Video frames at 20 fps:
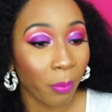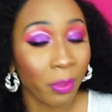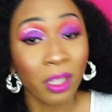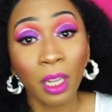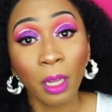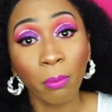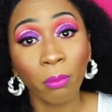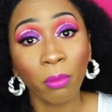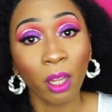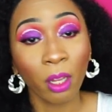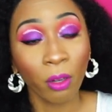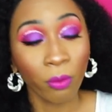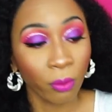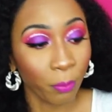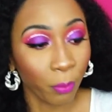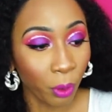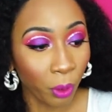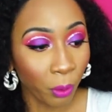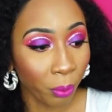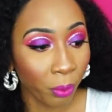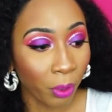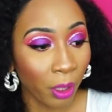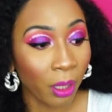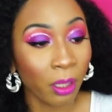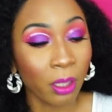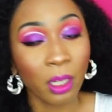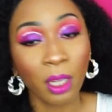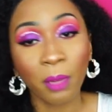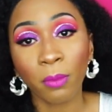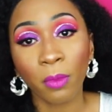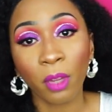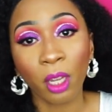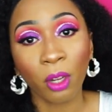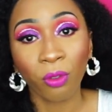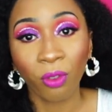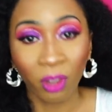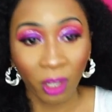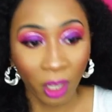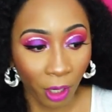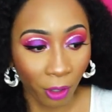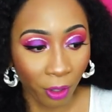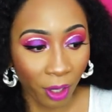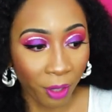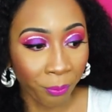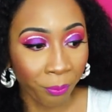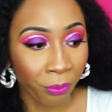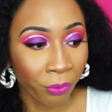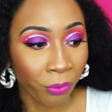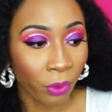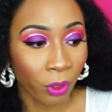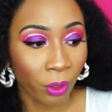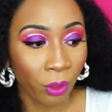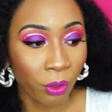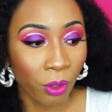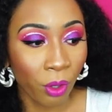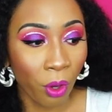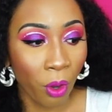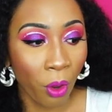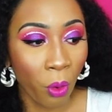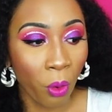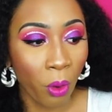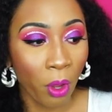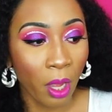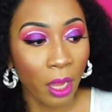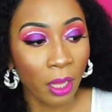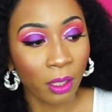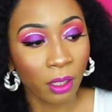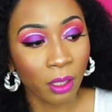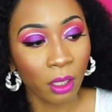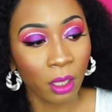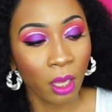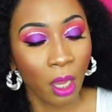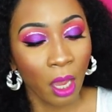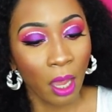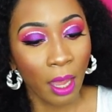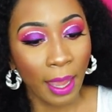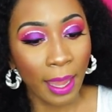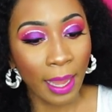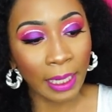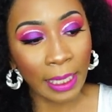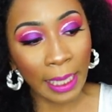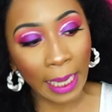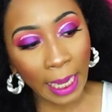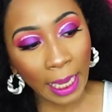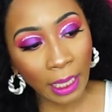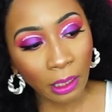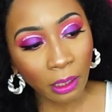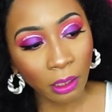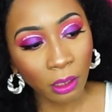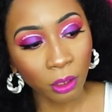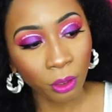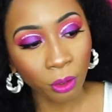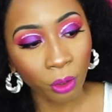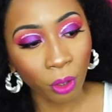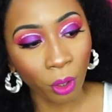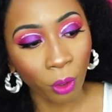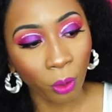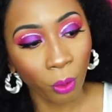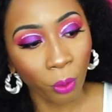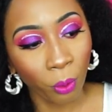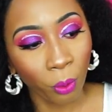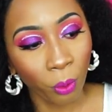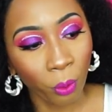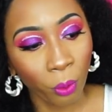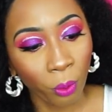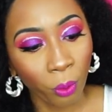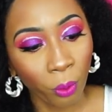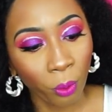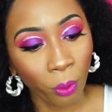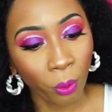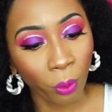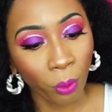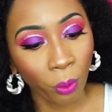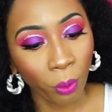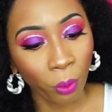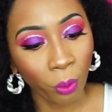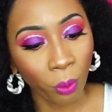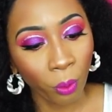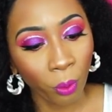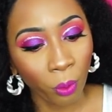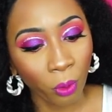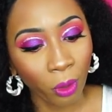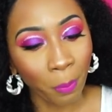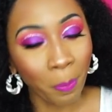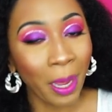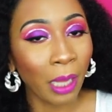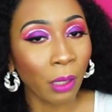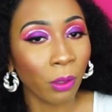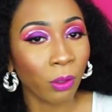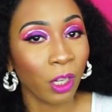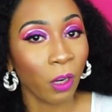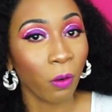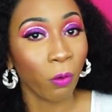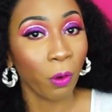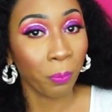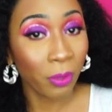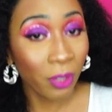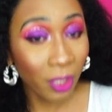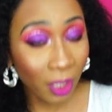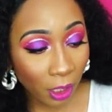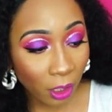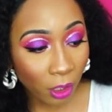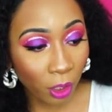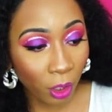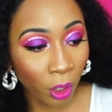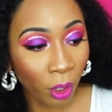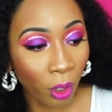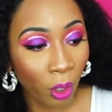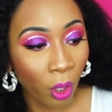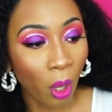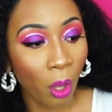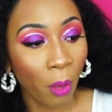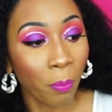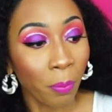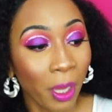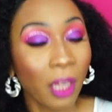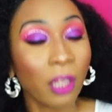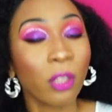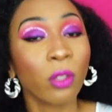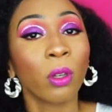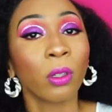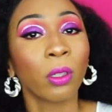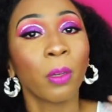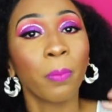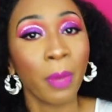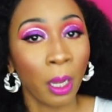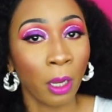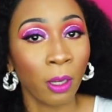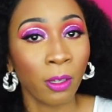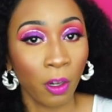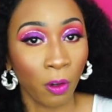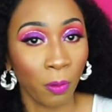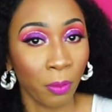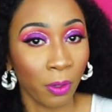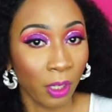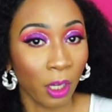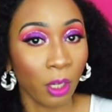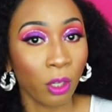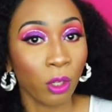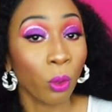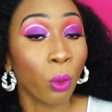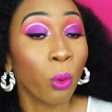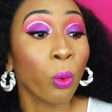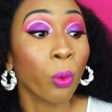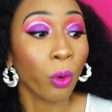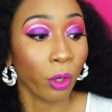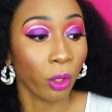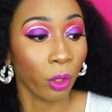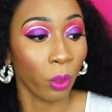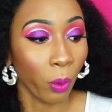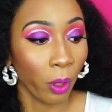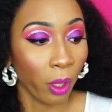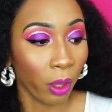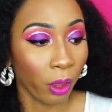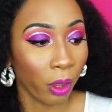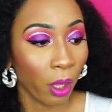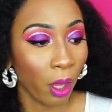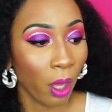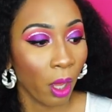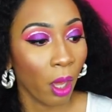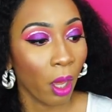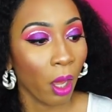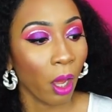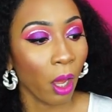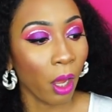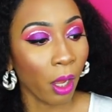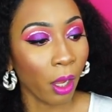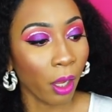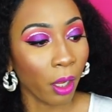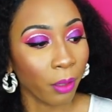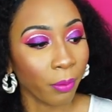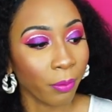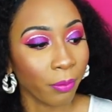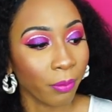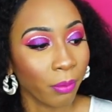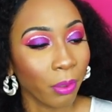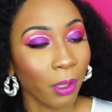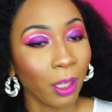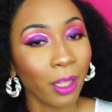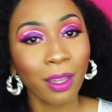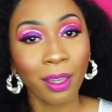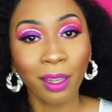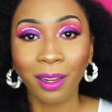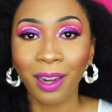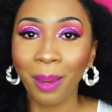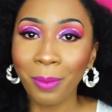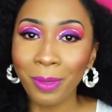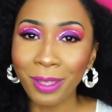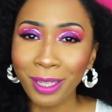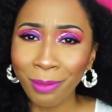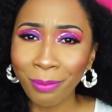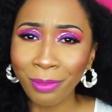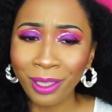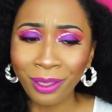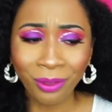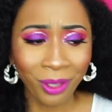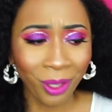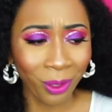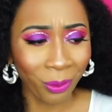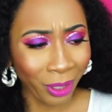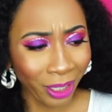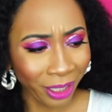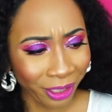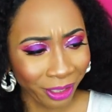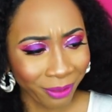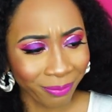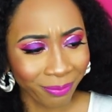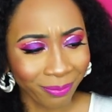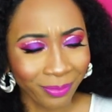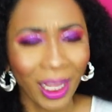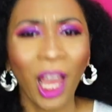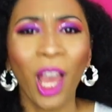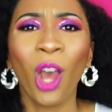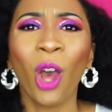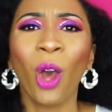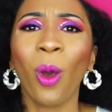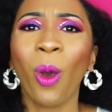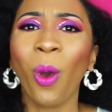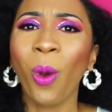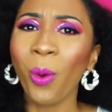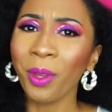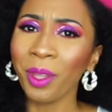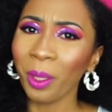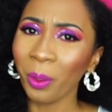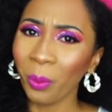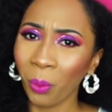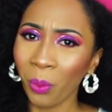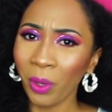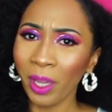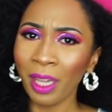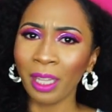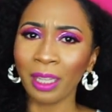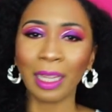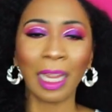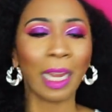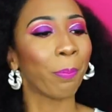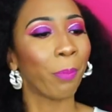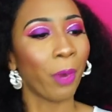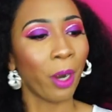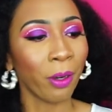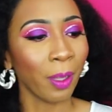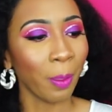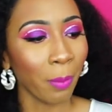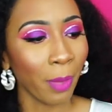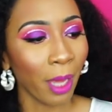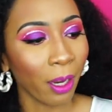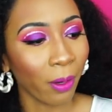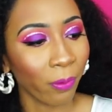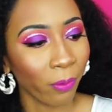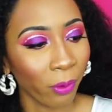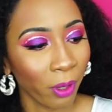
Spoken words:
Same thing for Bluprint and same thing for Larry. So it's, in the end, you know, the battles that are represented, based on the battles that are represented, who are you with? But yeah, comment down below who you're with. Who you're with, like Bernie Mac